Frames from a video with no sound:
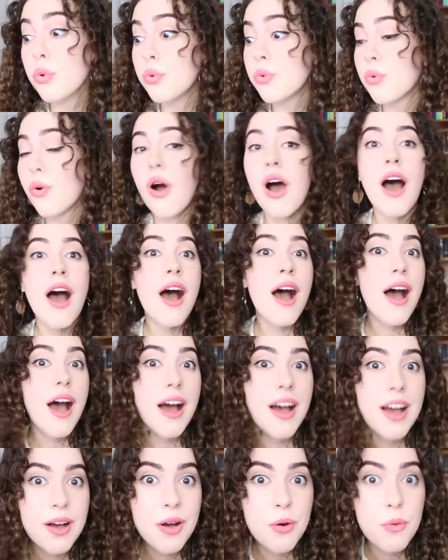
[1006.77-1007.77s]
Oh,
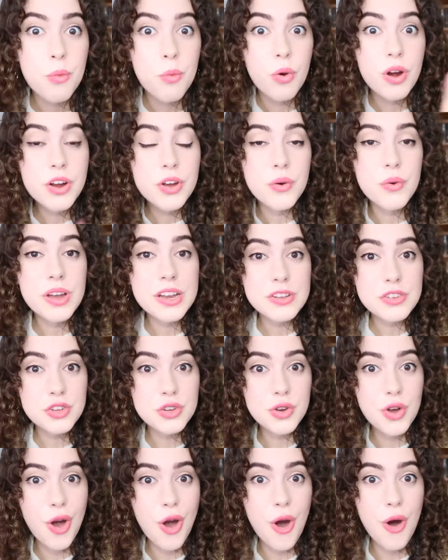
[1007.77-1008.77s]
we're going
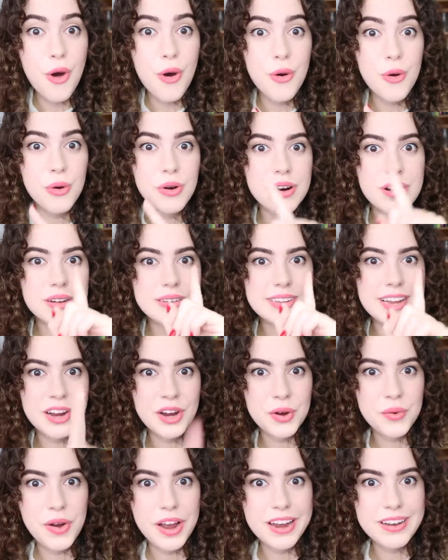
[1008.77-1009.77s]
to go
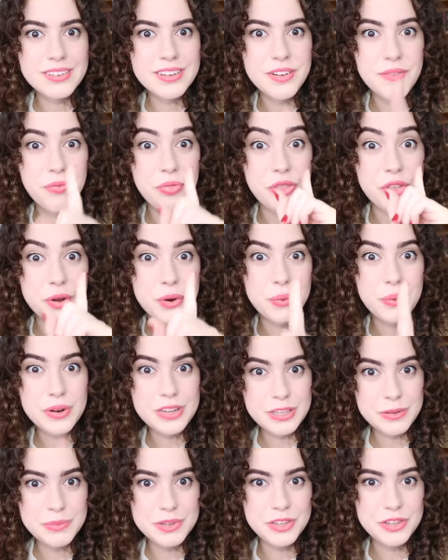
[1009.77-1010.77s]
decorate the
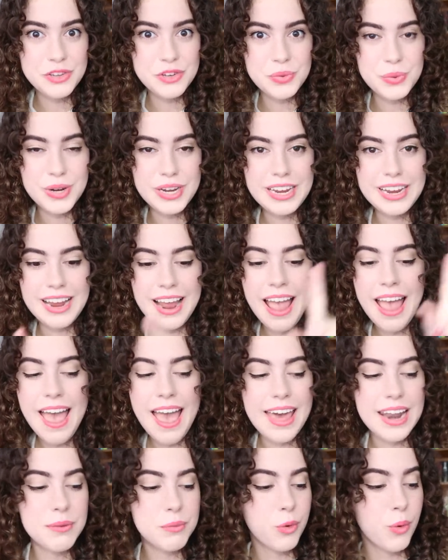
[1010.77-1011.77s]
Christmas tree
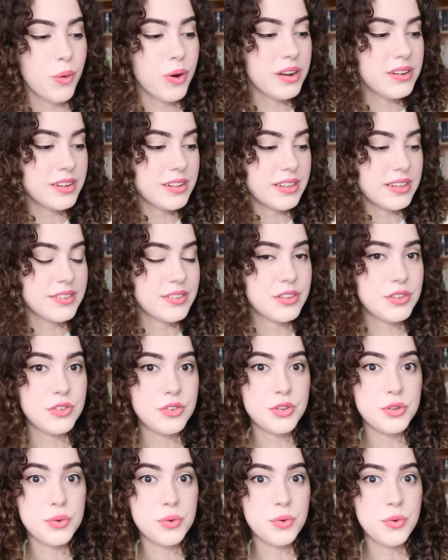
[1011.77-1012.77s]
and I'm going to listen
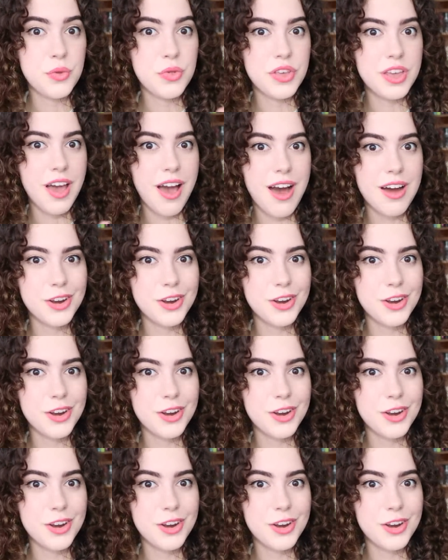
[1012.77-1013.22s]
to the